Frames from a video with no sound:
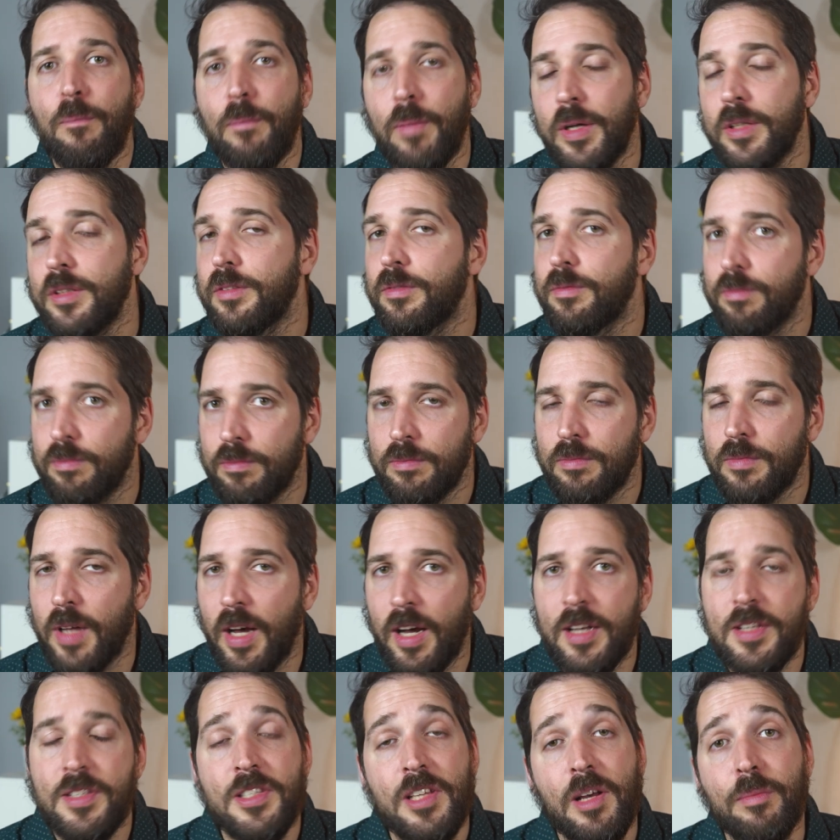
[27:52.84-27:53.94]
but
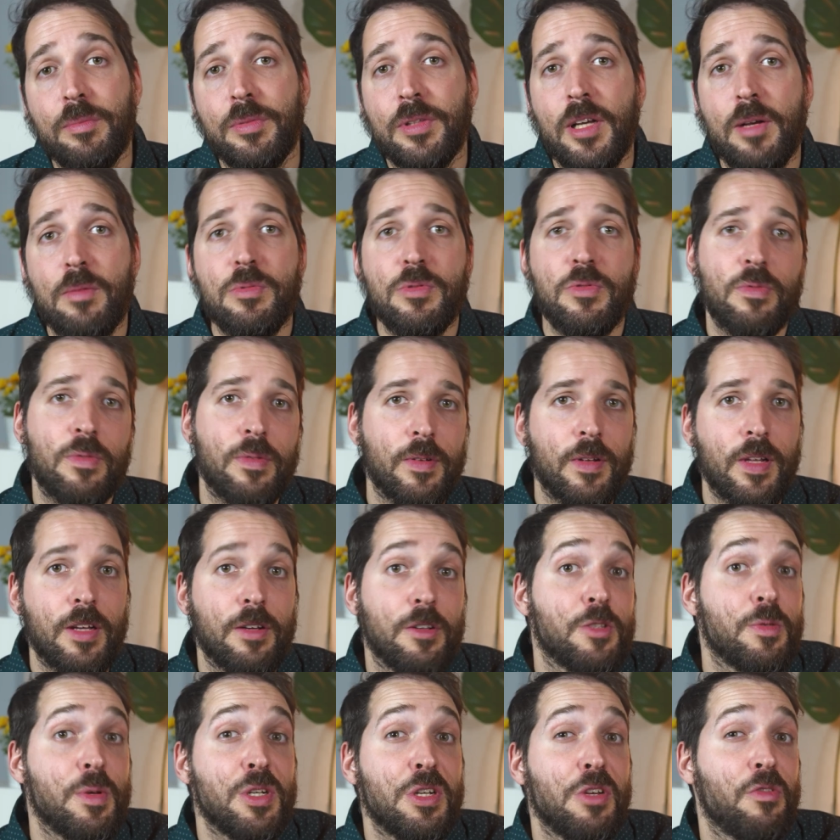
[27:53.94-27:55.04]
I sometimes, like,
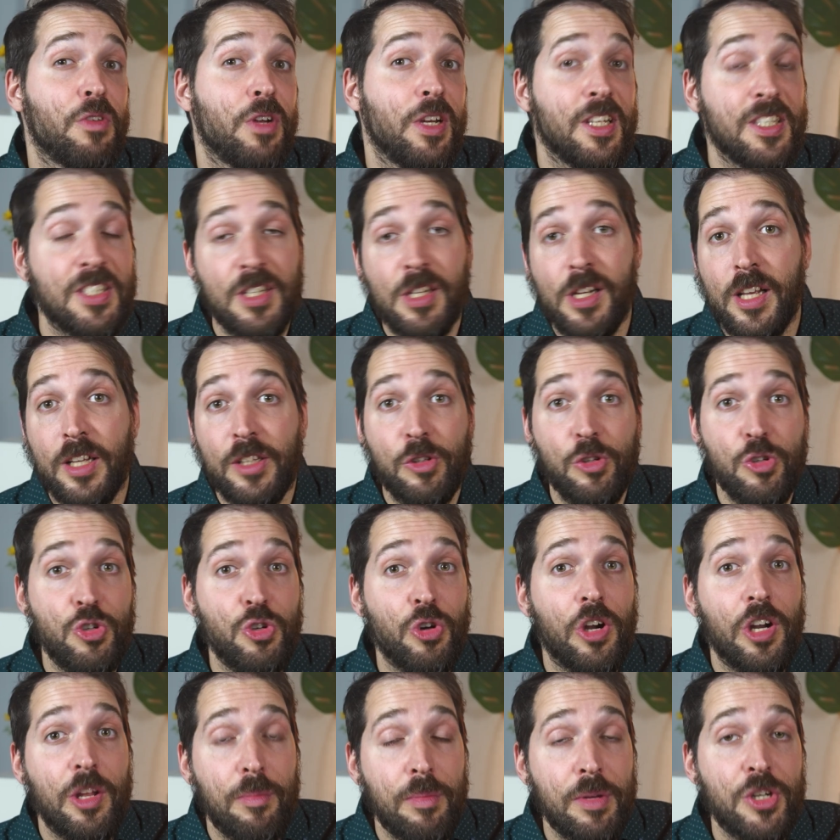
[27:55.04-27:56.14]
especially when listening like to
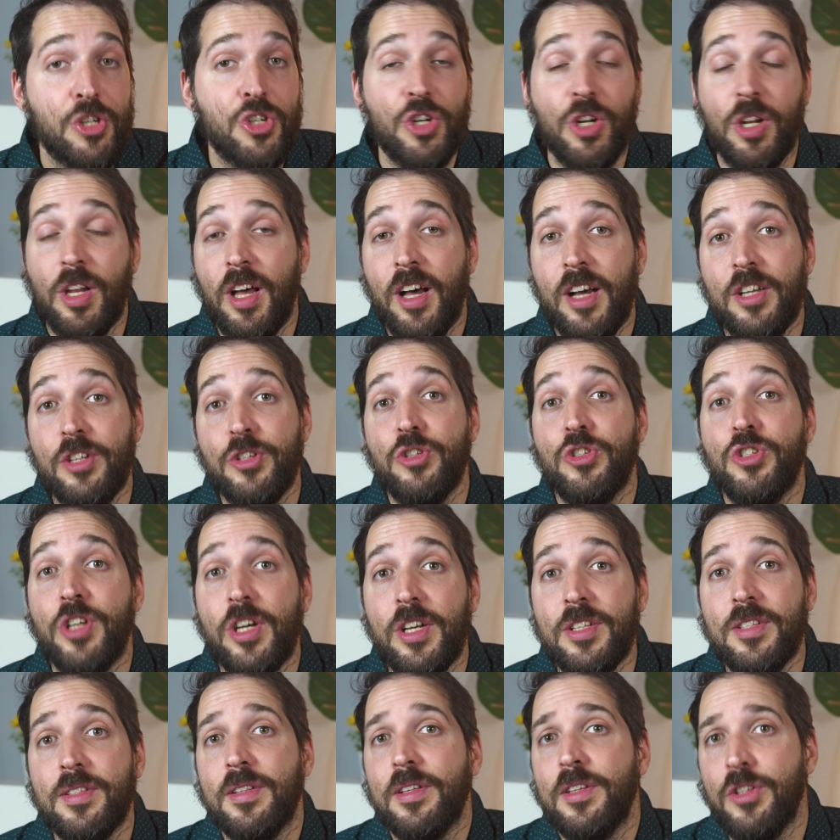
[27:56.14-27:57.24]
Johnny Mitchell, I
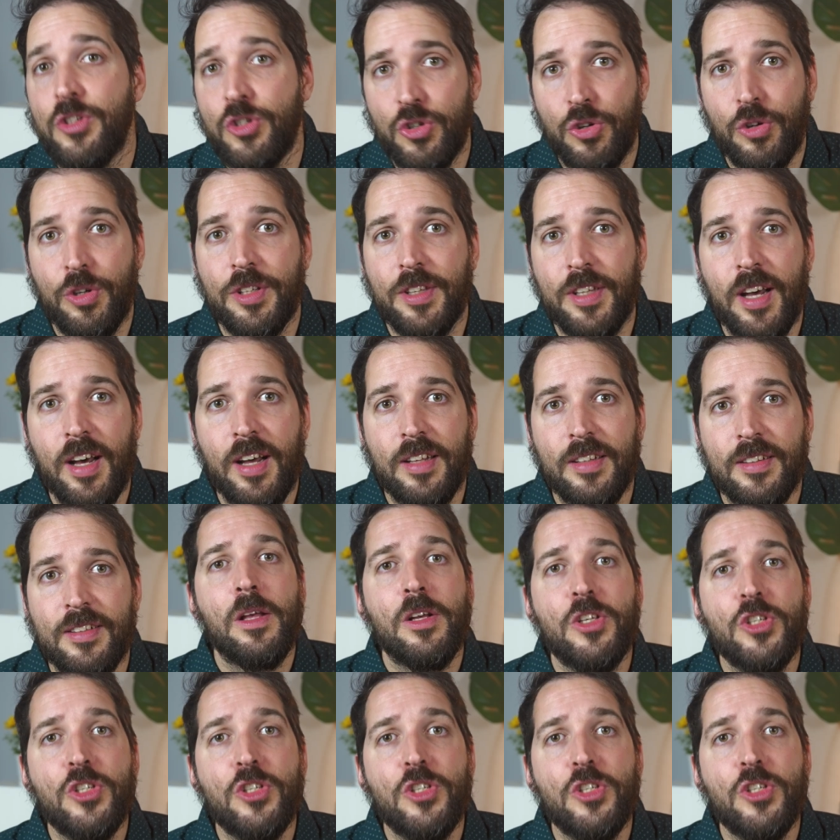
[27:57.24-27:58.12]
just enjoy that.